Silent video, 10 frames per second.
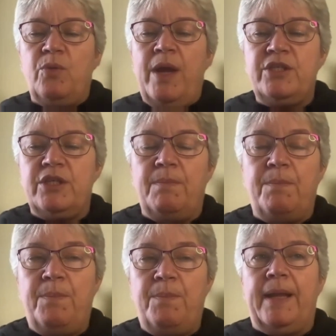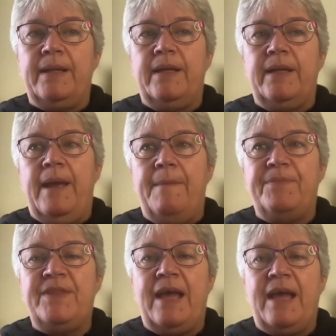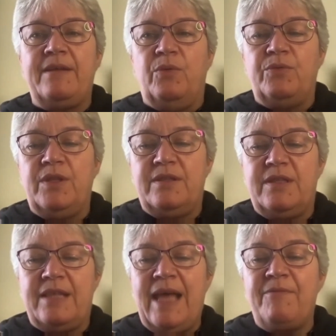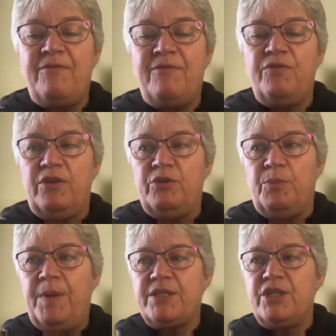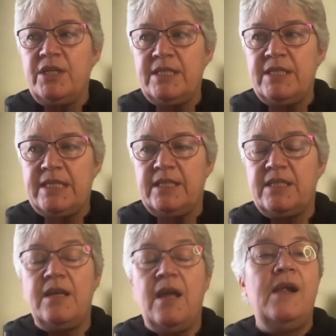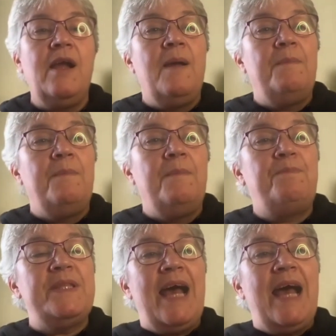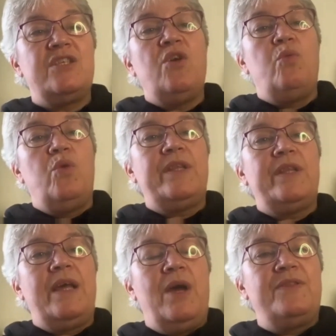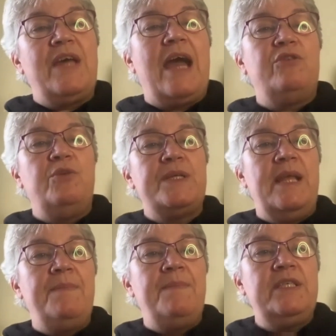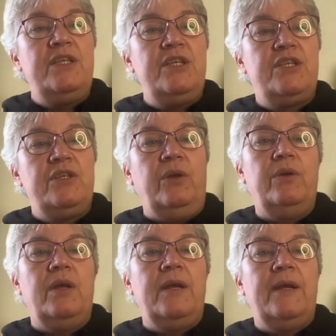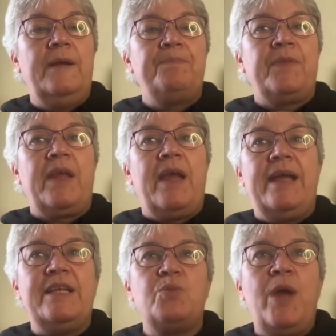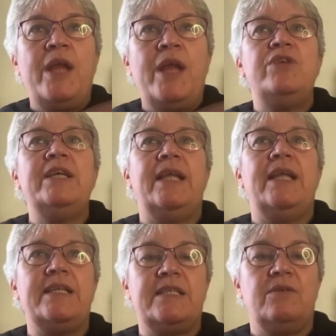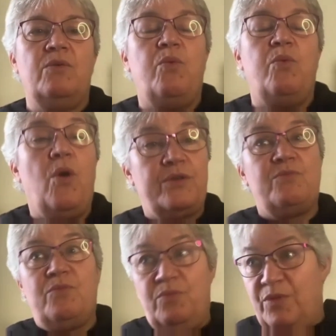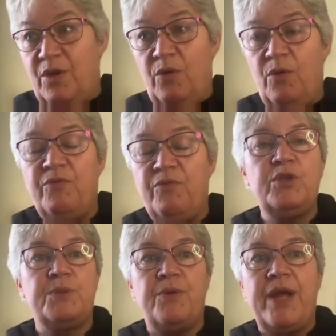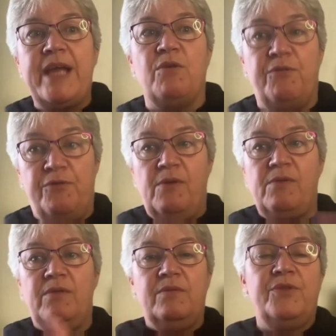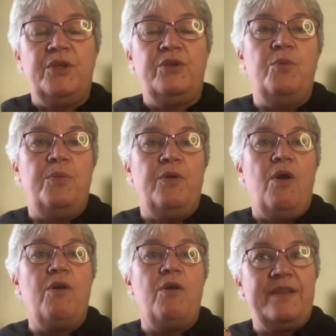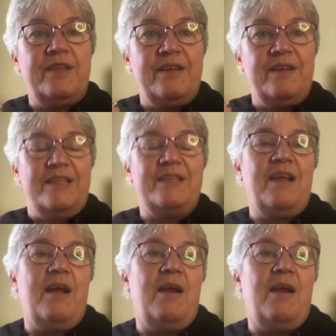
question. But that frail, vulnerable person does exist. But that's not what that group is limited to. And it's when you realise what the full spread of the group that